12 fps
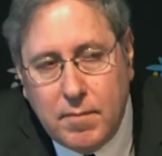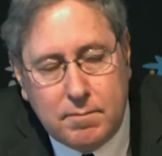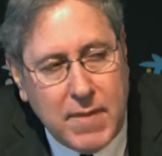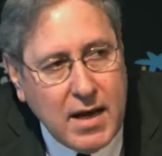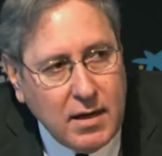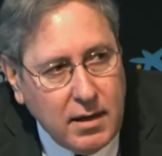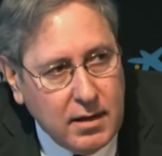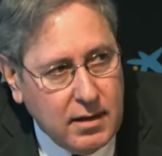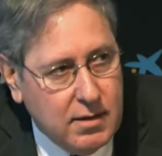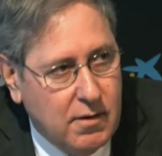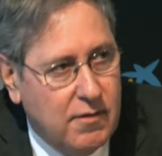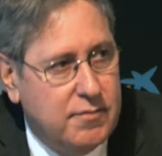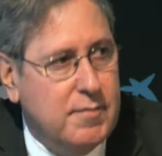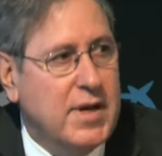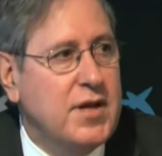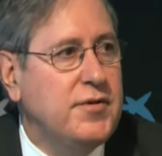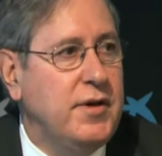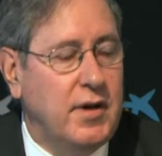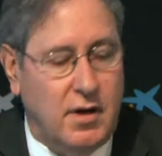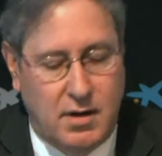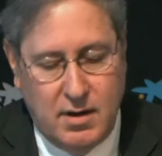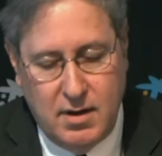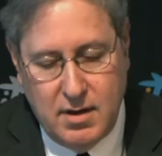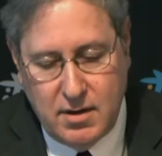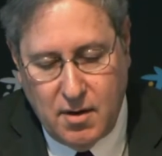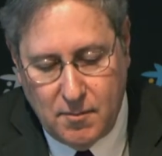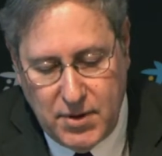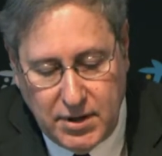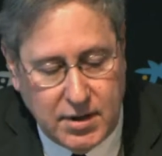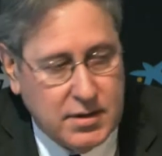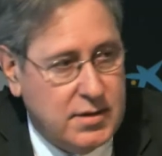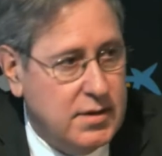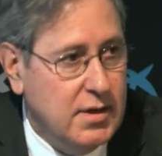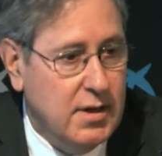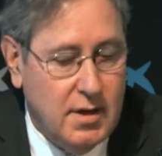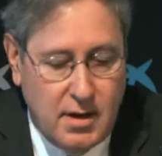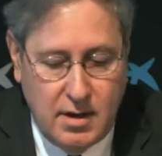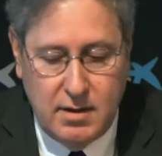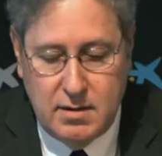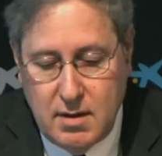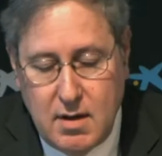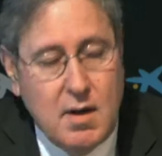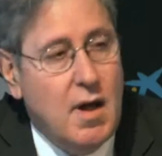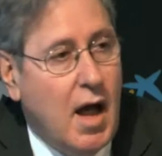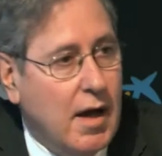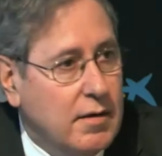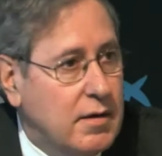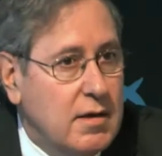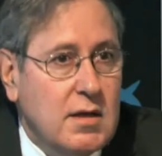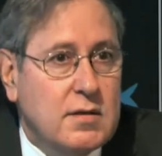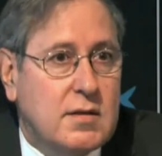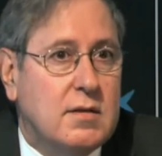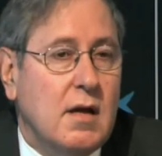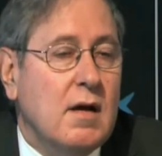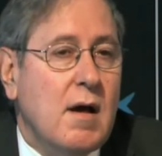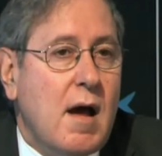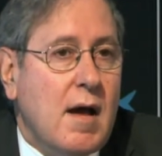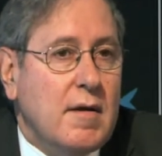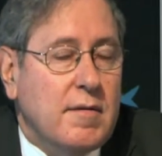mainly of managerial convenience. And this, uh, I,